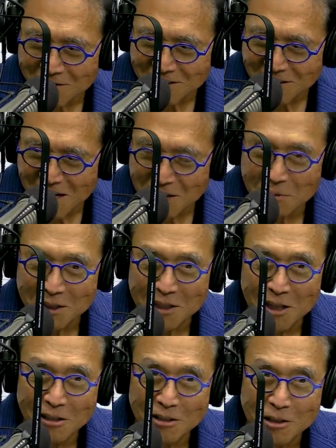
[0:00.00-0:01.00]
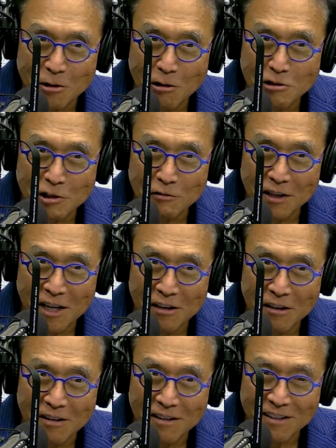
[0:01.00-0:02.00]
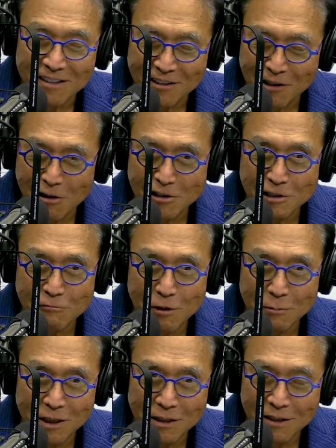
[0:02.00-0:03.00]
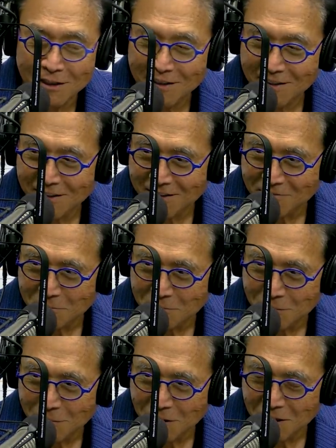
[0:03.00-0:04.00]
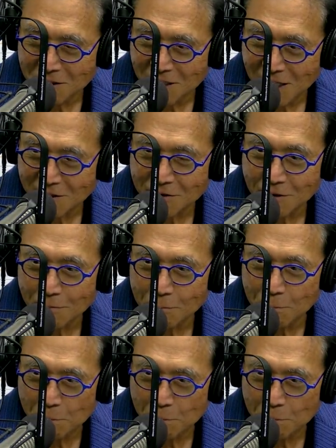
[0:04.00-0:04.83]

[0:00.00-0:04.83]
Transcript: Stockman calls Kerchief later, Kerchief woman, you know, Dr.